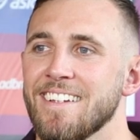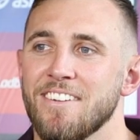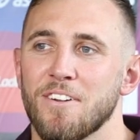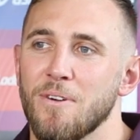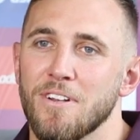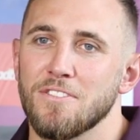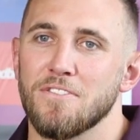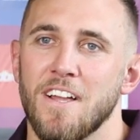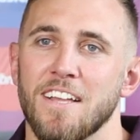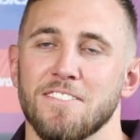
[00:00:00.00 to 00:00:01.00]
Not quite as
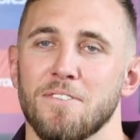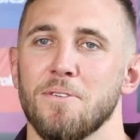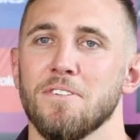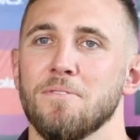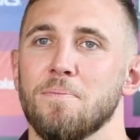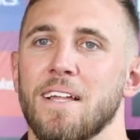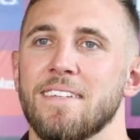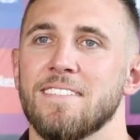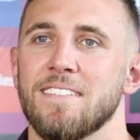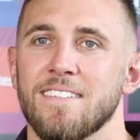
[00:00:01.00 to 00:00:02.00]
fast as I was,
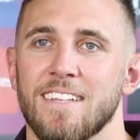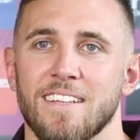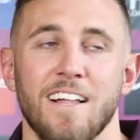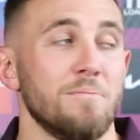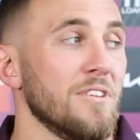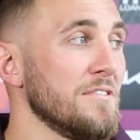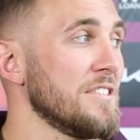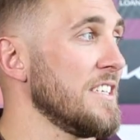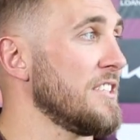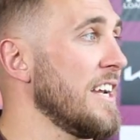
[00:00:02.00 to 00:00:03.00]
but the club's
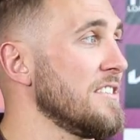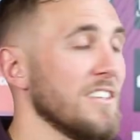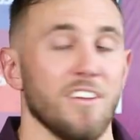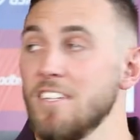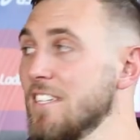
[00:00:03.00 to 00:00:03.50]
obviously changed a lot.